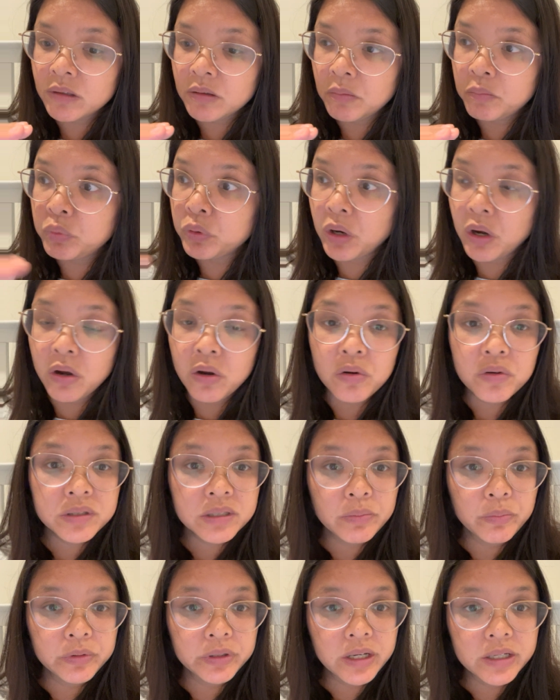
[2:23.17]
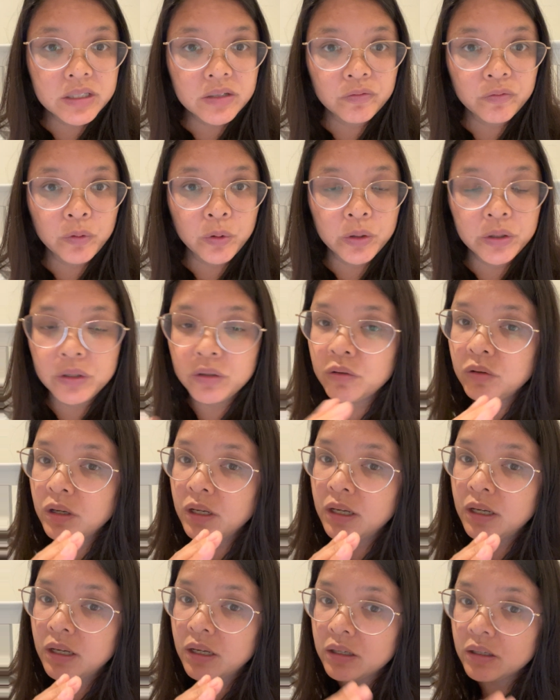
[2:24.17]
Pro, someone does it for you.
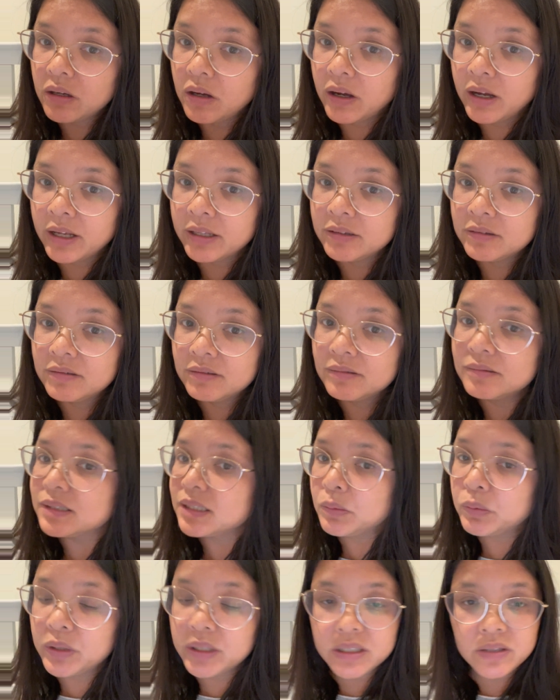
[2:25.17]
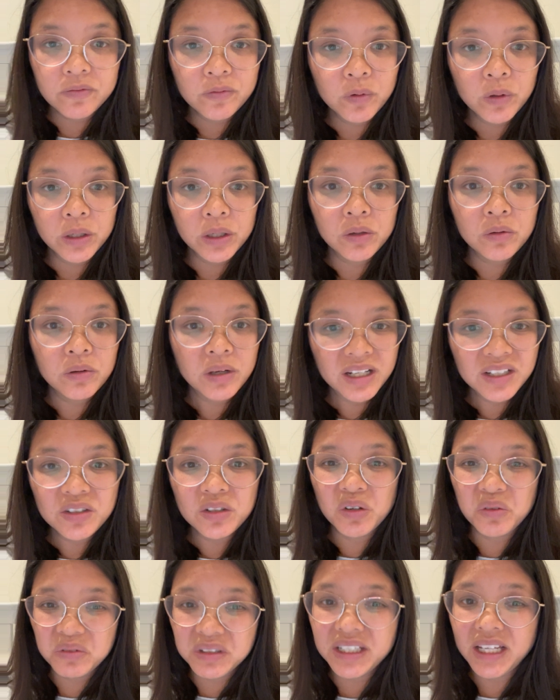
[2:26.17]
Con, someone does it for you and you
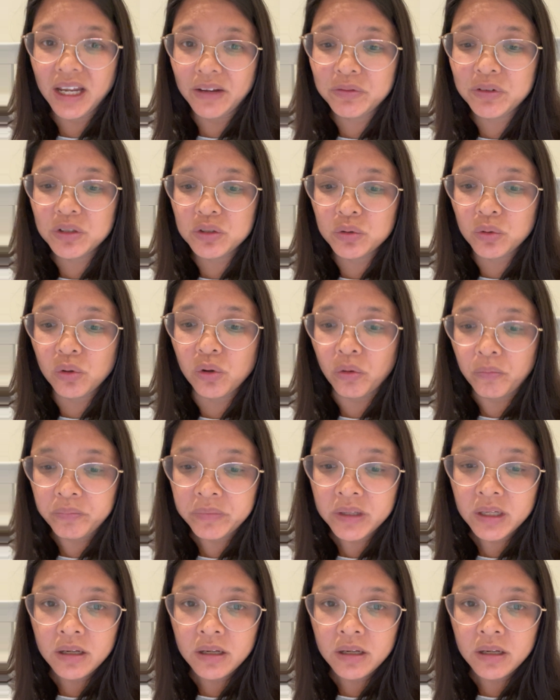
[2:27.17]
don't really have control.